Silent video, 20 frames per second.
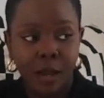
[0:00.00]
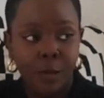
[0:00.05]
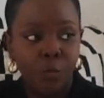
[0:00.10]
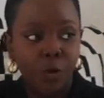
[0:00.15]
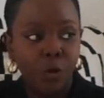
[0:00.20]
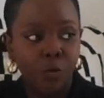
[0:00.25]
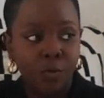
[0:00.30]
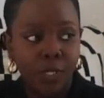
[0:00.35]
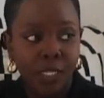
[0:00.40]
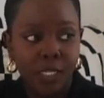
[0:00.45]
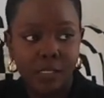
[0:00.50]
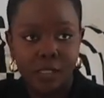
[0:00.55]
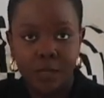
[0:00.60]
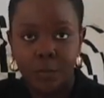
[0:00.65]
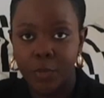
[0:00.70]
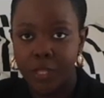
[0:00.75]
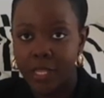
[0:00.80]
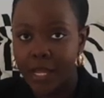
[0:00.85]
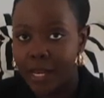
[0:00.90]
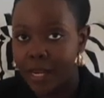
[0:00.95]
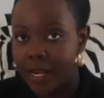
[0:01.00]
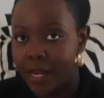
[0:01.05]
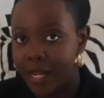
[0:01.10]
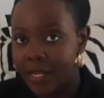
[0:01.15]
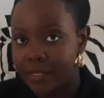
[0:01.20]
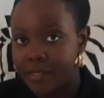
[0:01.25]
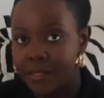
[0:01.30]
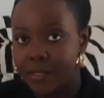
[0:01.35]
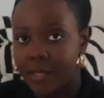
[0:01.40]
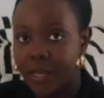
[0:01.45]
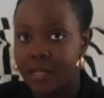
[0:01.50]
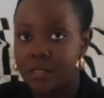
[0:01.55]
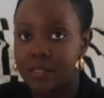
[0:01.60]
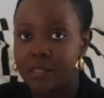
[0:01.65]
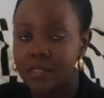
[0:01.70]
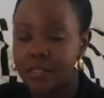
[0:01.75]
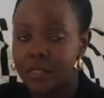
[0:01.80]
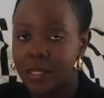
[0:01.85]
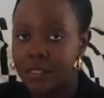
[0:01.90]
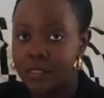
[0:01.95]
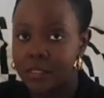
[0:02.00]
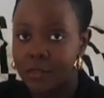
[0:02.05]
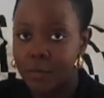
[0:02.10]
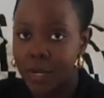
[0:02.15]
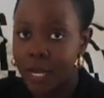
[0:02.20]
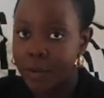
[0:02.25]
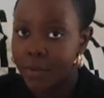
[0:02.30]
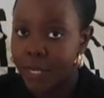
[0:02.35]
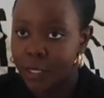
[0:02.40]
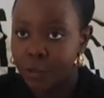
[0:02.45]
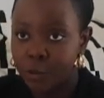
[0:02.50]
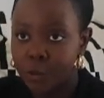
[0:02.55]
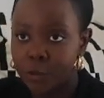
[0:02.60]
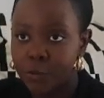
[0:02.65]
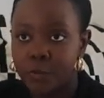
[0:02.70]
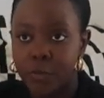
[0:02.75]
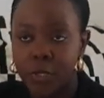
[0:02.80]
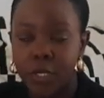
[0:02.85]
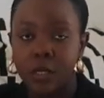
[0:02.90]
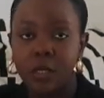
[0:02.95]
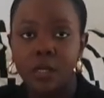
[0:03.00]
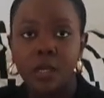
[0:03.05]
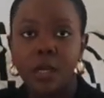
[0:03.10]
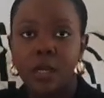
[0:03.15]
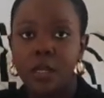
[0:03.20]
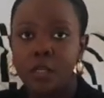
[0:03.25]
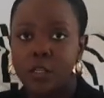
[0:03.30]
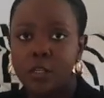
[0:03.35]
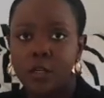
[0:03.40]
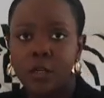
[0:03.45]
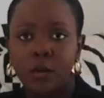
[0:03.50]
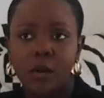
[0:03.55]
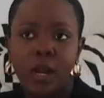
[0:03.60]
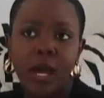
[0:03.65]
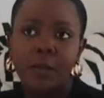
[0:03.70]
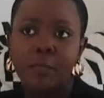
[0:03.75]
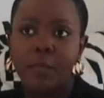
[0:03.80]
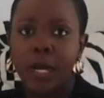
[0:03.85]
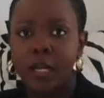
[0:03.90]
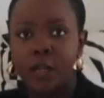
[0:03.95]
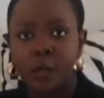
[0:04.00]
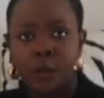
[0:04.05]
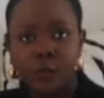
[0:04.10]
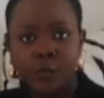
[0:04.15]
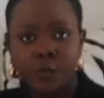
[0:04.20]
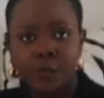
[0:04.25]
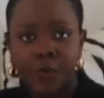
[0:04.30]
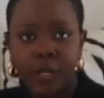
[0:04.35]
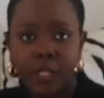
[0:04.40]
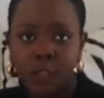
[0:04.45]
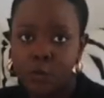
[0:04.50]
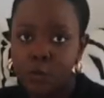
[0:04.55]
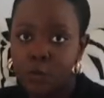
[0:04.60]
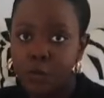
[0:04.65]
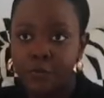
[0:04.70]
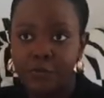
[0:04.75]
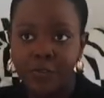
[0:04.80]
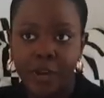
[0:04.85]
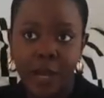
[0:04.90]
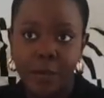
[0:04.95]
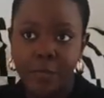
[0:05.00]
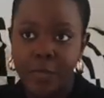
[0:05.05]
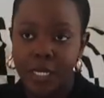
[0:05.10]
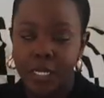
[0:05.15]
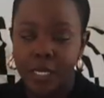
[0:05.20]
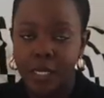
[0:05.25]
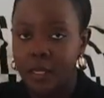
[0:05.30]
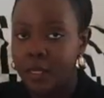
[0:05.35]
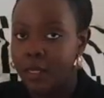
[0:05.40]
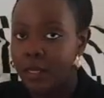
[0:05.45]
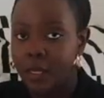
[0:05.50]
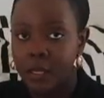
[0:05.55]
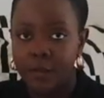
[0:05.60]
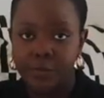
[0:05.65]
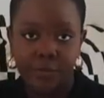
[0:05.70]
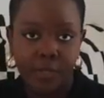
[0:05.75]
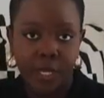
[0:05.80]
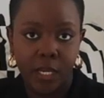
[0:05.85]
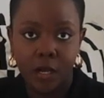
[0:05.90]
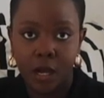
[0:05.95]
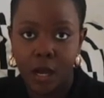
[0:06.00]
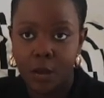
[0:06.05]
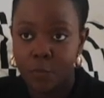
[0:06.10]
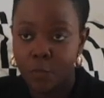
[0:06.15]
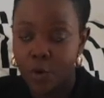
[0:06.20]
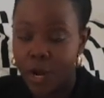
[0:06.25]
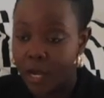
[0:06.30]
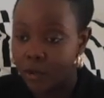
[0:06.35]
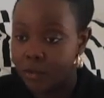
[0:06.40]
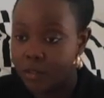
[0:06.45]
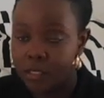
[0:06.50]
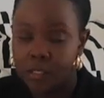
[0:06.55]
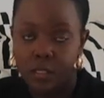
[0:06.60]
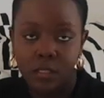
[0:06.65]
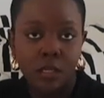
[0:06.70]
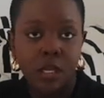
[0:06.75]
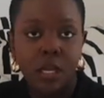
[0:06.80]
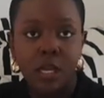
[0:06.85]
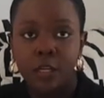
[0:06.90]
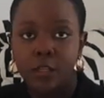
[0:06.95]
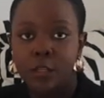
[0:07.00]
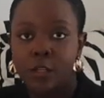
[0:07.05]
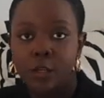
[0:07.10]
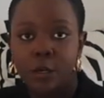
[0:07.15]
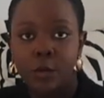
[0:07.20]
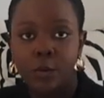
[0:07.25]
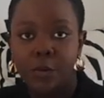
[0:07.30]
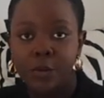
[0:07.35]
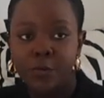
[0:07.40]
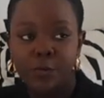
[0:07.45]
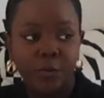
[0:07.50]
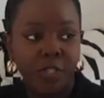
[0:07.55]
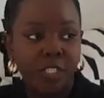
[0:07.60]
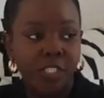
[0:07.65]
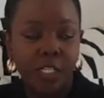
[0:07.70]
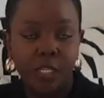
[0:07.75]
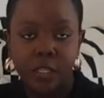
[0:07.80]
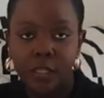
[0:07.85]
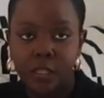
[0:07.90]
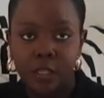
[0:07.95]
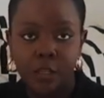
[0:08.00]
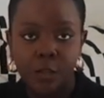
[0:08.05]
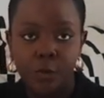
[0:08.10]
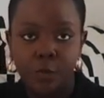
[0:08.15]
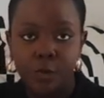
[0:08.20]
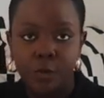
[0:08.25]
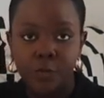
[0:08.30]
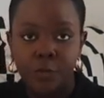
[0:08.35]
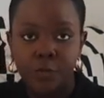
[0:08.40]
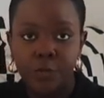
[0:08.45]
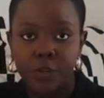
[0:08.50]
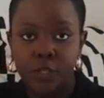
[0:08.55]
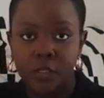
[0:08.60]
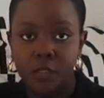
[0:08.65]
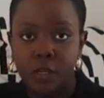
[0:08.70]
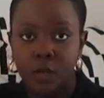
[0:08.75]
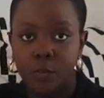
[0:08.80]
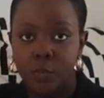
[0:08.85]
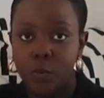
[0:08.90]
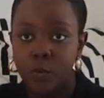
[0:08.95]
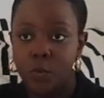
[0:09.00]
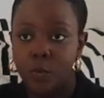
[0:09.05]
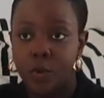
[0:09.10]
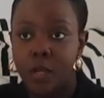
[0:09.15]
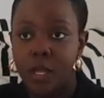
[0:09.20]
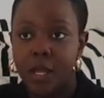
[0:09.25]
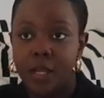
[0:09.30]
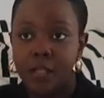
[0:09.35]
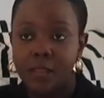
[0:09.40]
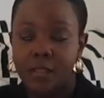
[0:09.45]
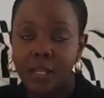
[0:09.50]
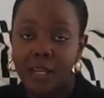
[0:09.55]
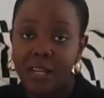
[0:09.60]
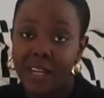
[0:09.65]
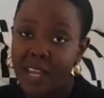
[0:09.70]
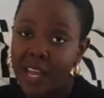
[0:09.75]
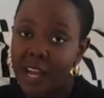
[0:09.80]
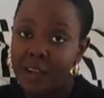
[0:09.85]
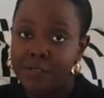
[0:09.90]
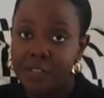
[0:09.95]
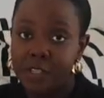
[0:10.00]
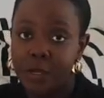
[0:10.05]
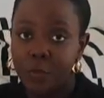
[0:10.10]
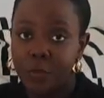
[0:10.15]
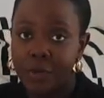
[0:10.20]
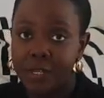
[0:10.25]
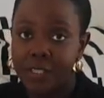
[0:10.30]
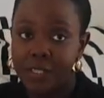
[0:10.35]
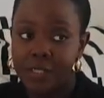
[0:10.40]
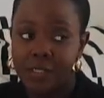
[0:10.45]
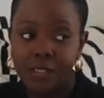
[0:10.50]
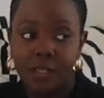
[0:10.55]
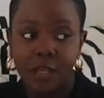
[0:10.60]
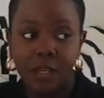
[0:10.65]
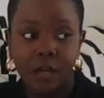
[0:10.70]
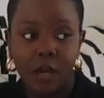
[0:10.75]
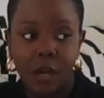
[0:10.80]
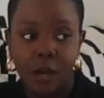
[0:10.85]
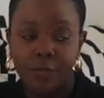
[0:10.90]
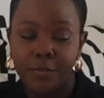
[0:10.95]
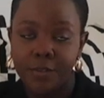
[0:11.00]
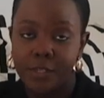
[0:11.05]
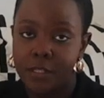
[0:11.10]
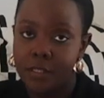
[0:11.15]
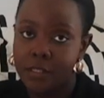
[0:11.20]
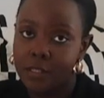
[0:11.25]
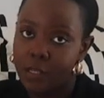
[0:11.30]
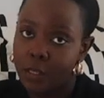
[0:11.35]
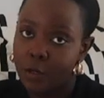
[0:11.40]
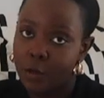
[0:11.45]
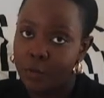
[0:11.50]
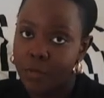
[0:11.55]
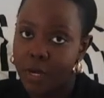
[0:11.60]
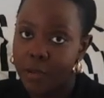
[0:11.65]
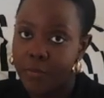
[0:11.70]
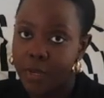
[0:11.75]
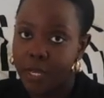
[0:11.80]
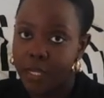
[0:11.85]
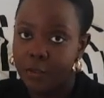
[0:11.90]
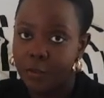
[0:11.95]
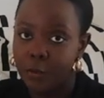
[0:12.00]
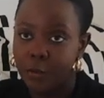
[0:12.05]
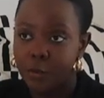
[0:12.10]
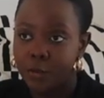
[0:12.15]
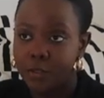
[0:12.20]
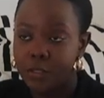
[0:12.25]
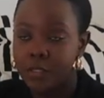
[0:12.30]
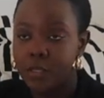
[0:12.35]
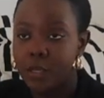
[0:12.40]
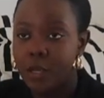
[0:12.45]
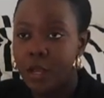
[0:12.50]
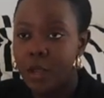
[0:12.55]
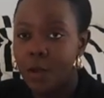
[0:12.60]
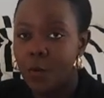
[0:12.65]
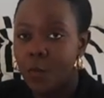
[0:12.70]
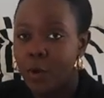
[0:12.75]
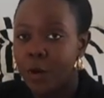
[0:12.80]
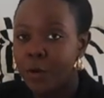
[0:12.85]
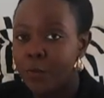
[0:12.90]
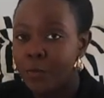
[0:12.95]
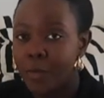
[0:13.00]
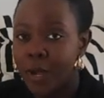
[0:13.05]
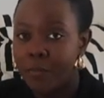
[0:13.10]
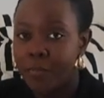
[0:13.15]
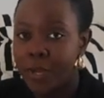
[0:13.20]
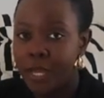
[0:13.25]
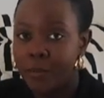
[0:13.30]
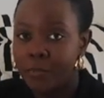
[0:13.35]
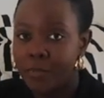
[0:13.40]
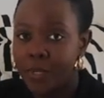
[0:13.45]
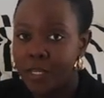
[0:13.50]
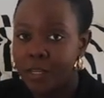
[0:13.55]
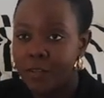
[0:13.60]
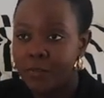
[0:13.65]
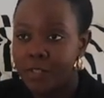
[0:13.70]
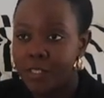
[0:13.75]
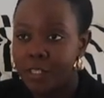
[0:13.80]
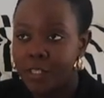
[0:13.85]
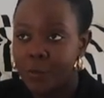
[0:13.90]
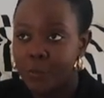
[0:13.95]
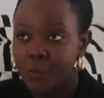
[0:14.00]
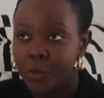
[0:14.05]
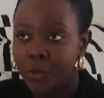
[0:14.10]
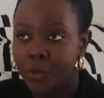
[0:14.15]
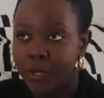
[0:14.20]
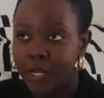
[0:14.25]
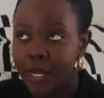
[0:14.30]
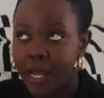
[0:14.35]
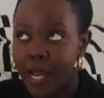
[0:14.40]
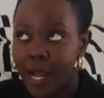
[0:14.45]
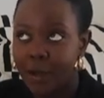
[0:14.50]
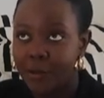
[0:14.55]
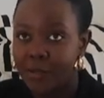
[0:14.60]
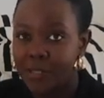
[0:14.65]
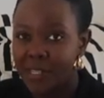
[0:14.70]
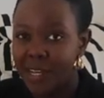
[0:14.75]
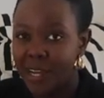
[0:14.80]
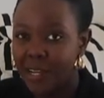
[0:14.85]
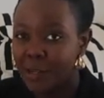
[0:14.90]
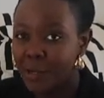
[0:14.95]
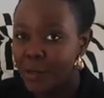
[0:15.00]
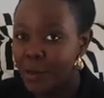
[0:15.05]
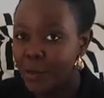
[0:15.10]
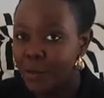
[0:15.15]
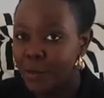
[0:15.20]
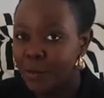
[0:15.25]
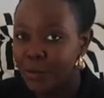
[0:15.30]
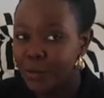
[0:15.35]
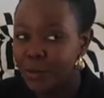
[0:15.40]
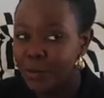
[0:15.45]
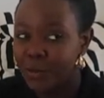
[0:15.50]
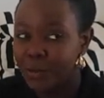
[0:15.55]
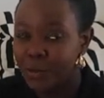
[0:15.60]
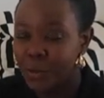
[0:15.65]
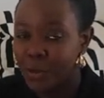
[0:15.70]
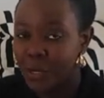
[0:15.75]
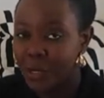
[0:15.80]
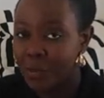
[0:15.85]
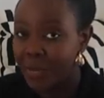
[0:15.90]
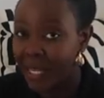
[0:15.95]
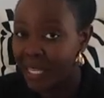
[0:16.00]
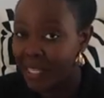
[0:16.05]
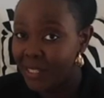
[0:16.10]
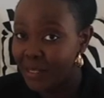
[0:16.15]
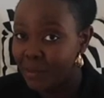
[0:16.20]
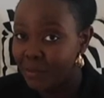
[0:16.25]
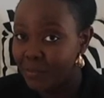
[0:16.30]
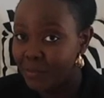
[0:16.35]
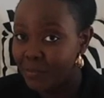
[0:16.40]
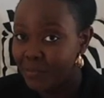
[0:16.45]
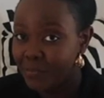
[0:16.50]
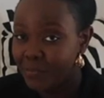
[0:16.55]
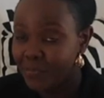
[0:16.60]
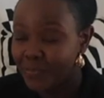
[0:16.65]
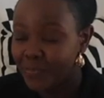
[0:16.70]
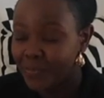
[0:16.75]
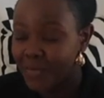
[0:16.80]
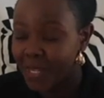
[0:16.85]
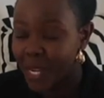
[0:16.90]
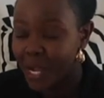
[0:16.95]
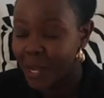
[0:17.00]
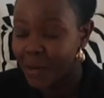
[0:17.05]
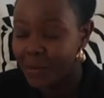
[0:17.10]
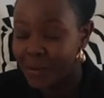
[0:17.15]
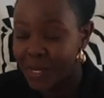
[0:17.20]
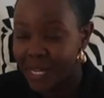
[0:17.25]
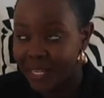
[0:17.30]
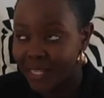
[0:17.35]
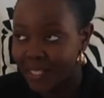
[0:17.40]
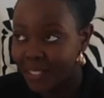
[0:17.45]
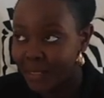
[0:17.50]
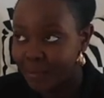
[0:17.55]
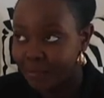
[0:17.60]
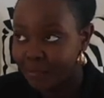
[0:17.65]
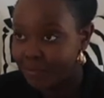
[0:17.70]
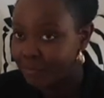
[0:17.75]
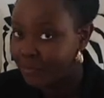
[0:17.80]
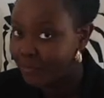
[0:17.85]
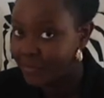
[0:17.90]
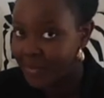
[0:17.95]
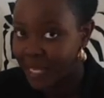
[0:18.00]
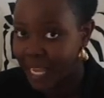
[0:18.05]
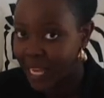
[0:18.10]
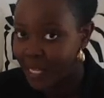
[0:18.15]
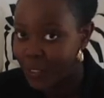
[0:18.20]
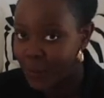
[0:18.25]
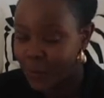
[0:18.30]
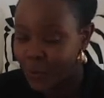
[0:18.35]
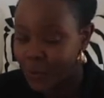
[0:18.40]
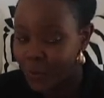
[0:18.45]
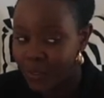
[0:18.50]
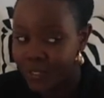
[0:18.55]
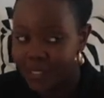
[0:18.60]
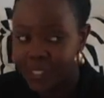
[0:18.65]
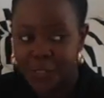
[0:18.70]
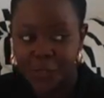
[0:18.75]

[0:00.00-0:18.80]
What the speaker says: I'm not really someone that lets guests into my bedroom, but you know, like my close friends or family, if they come round and, you know, if we're chilling in the room, for example, then they have somewhere to sit other than sitting on my bed, because one of my pet peeves is putting outside clothes on a bed. I don't like it at all.